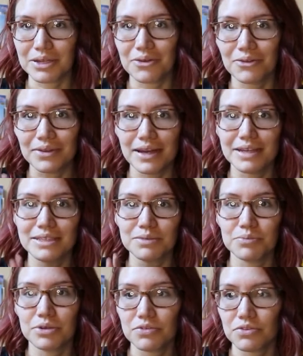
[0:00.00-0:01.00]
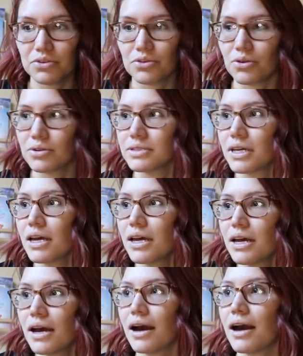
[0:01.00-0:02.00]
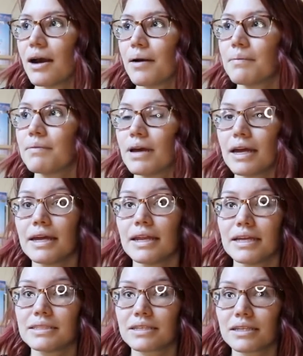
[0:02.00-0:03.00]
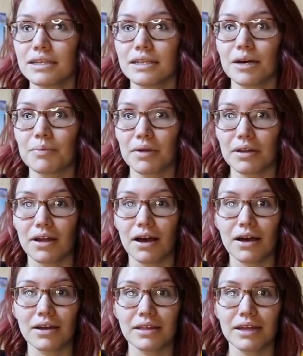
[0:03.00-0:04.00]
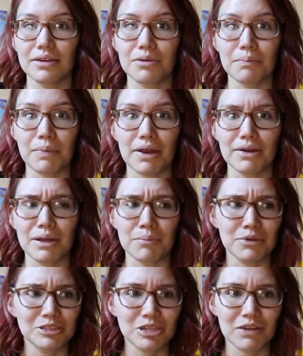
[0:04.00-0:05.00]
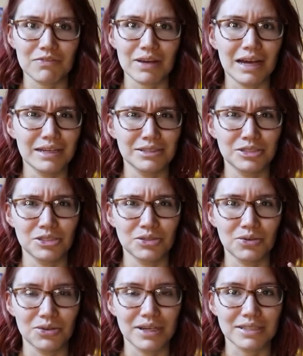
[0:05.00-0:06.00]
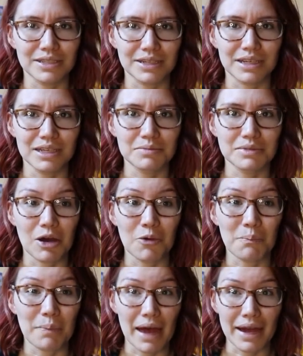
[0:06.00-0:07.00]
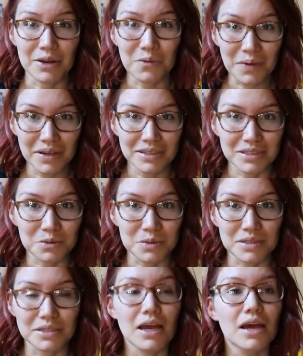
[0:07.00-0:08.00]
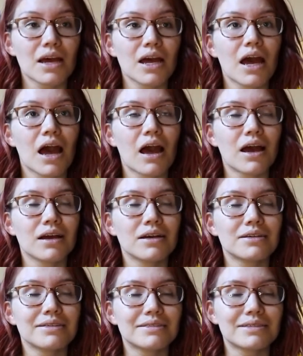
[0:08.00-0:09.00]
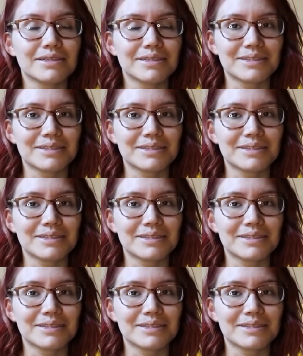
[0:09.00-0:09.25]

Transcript: it all nice and pretty for the girls um, it is cleaned up a lot like compared i'm pretty sure i showed you guys in the clips how bad it was it was uh,